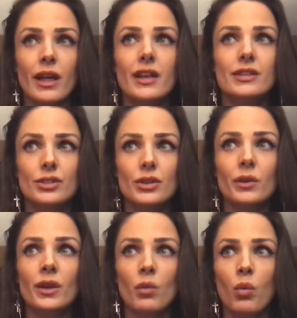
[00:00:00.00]
it's
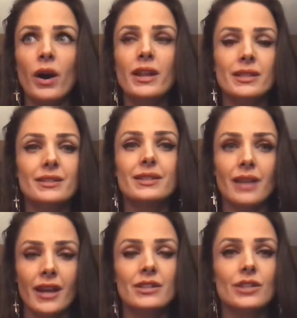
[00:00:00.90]
doing what it's
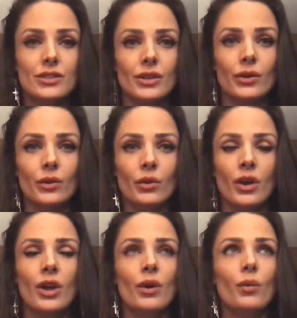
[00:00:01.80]
designed to do.
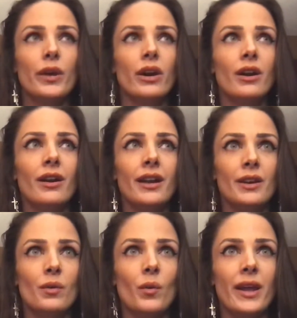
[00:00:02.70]
We are,
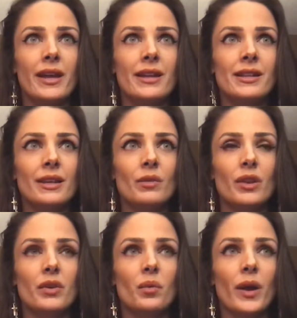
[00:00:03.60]
in a way,
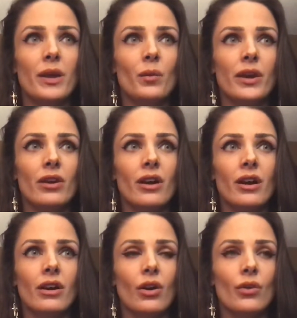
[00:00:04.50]
we are
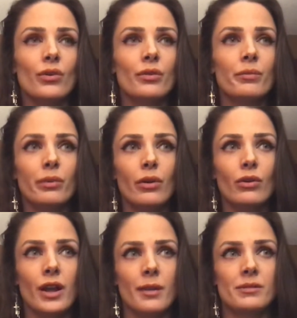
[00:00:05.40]
our own
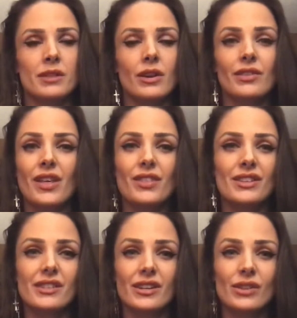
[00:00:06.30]
programs that
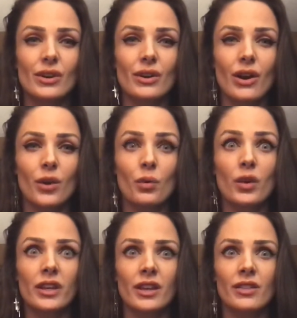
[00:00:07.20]
these things are
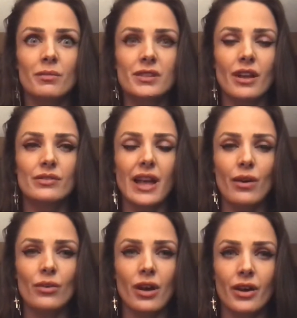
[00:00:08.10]
working themselves
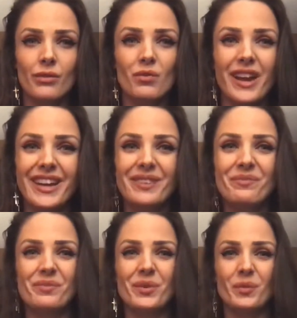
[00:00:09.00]
out on, right?
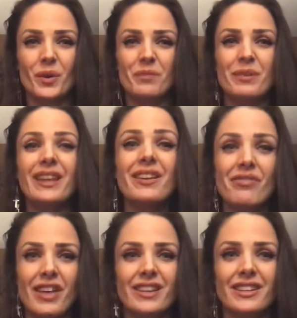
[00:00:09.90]
We're being
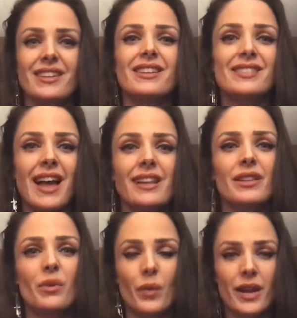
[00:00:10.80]
affected in exactly
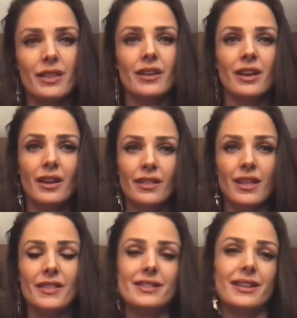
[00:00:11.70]
the way
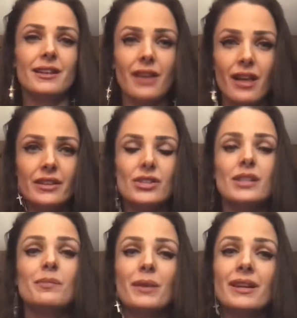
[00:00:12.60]
that this technology
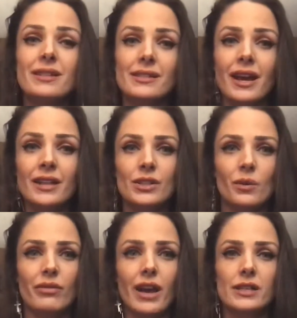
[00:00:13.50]
is being designed
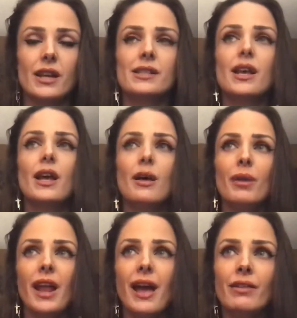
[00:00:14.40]
to affect us.
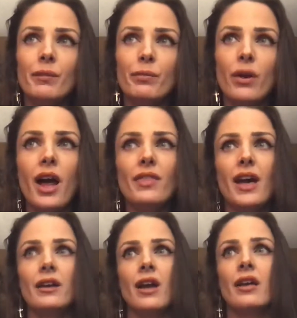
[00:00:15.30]
But having brought
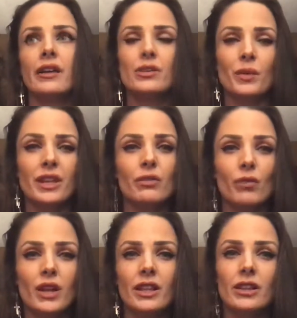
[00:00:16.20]
that knowledge, we can
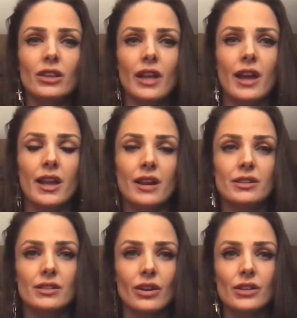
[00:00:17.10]
really look at it
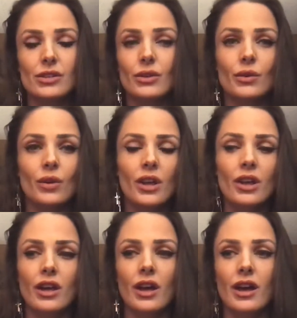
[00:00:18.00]
and start
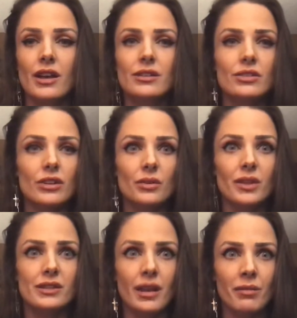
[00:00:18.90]
to
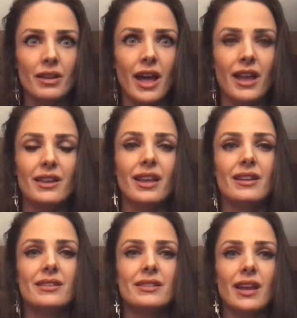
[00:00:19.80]
examine that
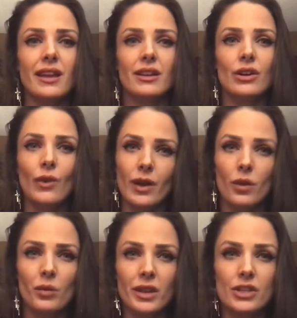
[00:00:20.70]
and say, you know, how
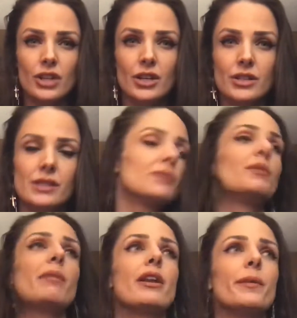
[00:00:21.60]
are we going to change this and
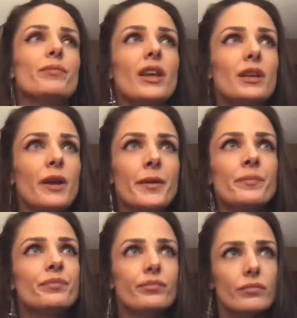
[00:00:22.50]
be better? Anyway,
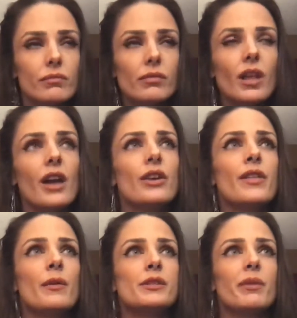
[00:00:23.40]
I know
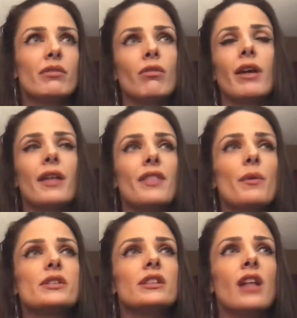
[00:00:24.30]
that was a bit of a rant. That
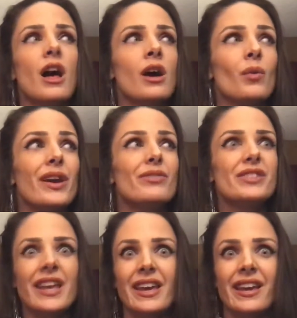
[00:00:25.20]
was a long way of
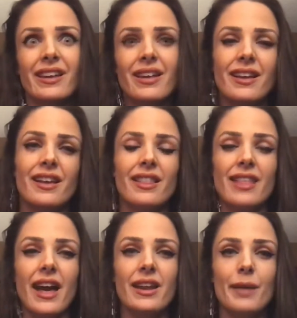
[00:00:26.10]
saying
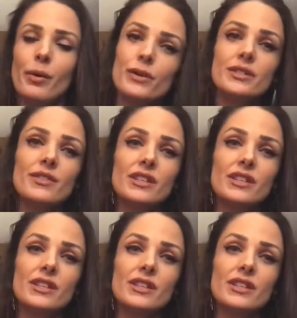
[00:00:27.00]
that I posted